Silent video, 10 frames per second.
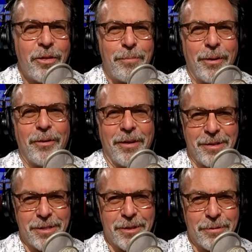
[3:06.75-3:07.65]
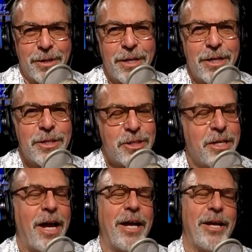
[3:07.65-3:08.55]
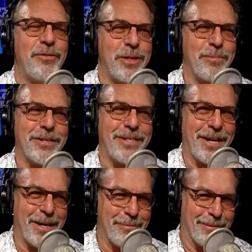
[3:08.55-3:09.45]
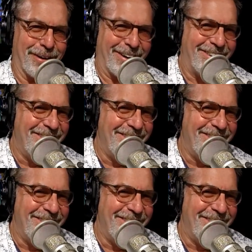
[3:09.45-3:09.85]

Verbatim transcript: look at the parallels here. Yeah. Scott gives up a tanning bed.